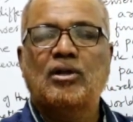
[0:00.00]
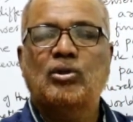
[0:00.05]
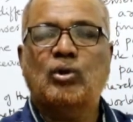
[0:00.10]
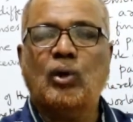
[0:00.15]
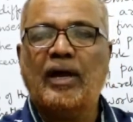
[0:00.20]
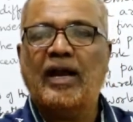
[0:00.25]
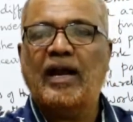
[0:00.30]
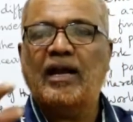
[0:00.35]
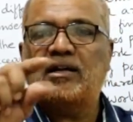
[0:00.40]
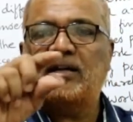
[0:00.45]

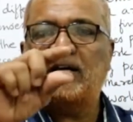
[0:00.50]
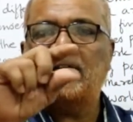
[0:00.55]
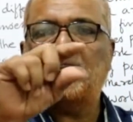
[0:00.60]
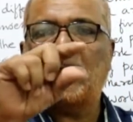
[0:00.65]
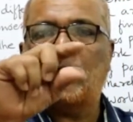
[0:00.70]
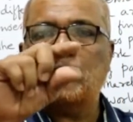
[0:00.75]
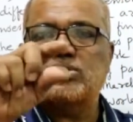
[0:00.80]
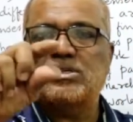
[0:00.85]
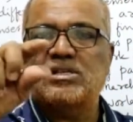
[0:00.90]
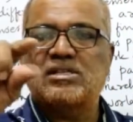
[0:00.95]
So
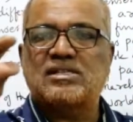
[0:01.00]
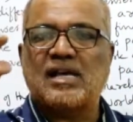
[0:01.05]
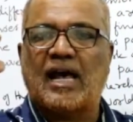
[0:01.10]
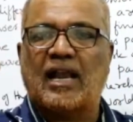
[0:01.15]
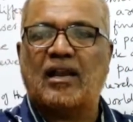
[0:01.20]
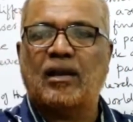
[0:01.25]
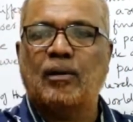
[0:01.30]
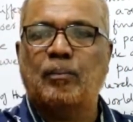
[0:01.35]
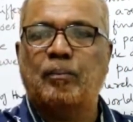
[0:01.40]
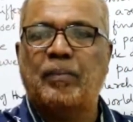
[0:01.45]
80,000
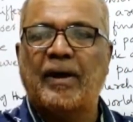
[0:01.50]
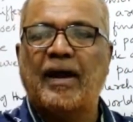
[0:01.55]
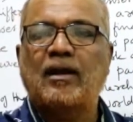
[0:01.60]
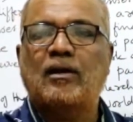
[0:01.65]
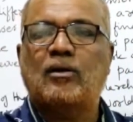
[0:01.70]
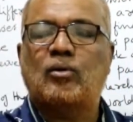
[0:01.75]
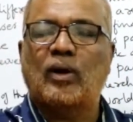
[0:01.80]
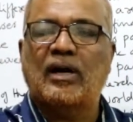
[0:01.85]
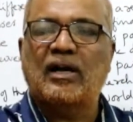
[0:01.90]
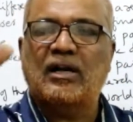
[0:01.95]
salary
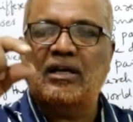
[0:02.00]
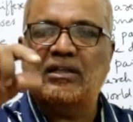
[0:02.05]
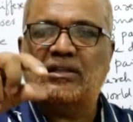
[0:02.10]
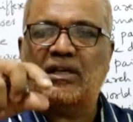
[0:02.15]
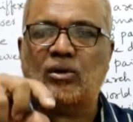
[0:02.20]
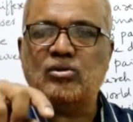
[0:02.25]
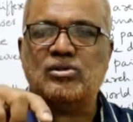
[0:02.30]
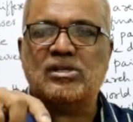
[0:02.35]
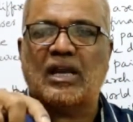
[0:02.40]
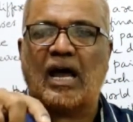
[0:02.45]
paid,
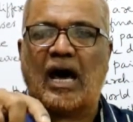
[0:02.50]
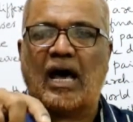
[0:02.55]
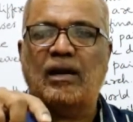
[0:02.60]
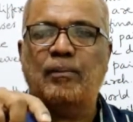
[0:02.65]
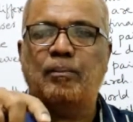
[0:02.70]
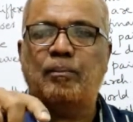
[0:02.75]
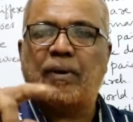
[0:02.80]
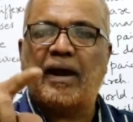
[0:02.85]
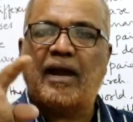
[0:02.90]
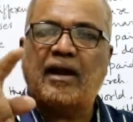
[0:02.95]
20,000
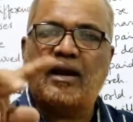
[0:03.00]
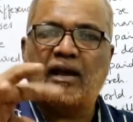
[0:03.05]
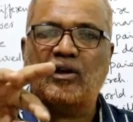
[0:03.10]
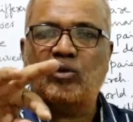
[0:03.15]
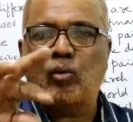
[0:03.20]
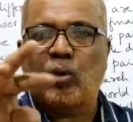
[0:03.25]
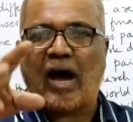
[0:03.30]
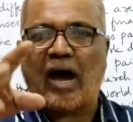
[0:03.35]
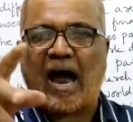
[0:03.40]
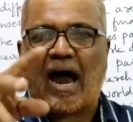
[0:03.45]
unpaid,
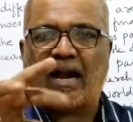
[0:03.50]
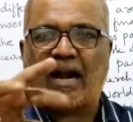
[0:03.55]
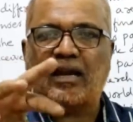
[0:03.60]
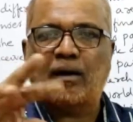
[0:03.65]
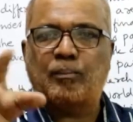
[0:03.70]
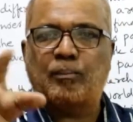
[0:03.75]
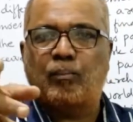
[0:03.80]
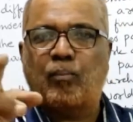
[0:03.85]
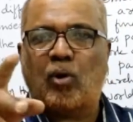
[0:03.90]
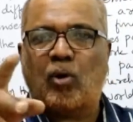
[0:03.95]
you add
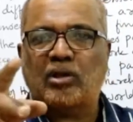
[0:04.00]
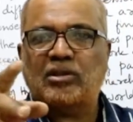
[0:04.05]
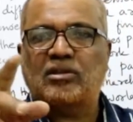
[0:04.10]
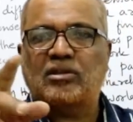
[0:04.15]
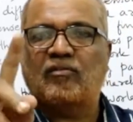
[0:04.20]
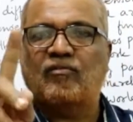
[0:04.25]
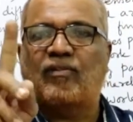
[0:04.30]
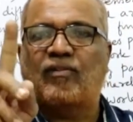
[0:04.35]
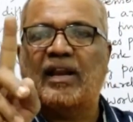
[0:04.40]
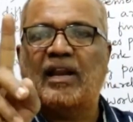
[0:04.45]
up
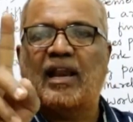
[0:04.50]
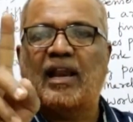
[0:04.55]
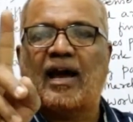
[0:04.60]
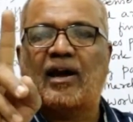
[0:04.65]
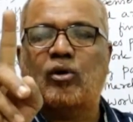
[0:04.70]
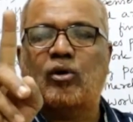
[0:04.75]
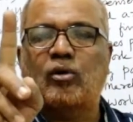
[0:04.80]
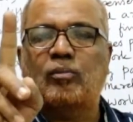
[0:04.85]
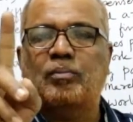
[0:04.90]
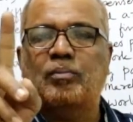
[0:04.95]
both, 1
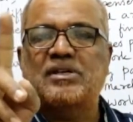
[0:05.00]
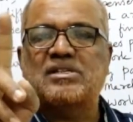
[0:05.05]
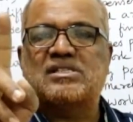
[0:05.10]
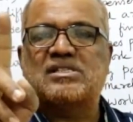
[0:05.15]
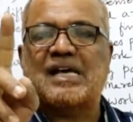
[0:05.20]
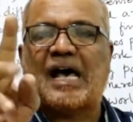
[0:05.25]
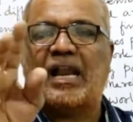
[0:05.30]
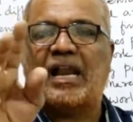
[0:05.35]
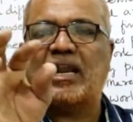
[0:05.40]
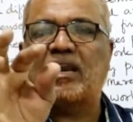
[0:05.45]
lakh
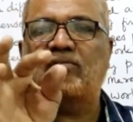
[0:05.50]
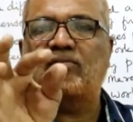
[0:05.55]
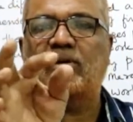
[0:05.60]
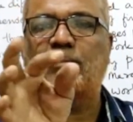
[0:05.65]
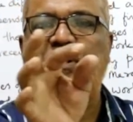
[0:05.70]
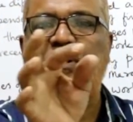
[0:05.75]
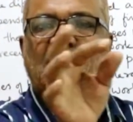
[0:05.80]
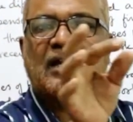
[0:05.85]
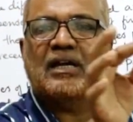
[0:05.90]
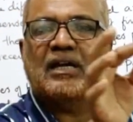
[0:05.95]
rupees salary
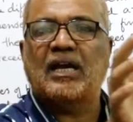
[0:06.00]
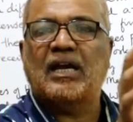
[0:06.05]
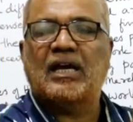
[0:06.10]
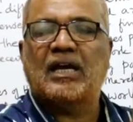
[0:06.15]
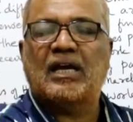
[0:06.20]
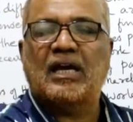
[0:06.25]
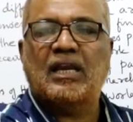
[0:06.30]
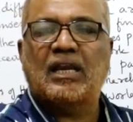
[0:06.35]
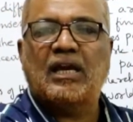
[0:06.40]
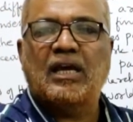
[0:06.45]
will be
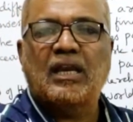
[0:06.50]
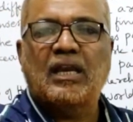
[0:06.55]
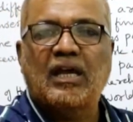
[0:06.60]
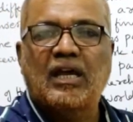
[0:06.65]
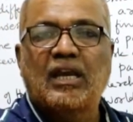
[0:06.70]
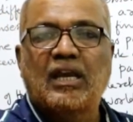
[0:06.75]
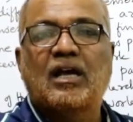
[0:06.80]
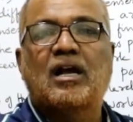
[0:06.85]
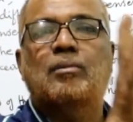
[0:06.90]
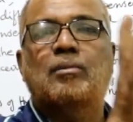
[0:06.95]
taken in
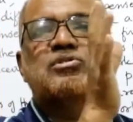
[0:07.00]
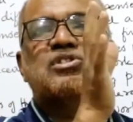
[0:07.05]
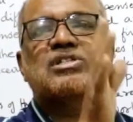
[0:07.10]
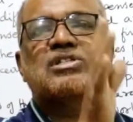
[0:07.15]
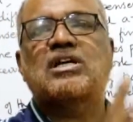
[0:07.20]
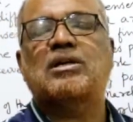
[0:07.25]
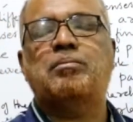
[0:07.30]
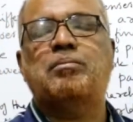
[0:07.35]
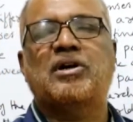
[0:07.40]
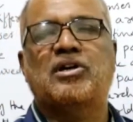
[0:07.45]
income
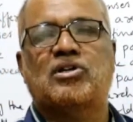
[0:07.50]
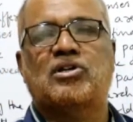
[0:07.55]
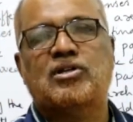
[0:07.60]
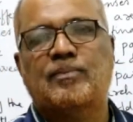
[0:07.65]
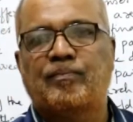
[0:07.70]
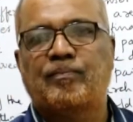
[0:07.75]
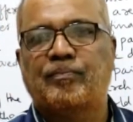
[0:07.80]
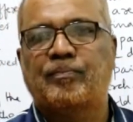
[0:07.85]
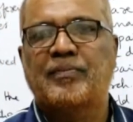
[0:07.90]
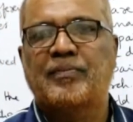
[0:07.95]
statement.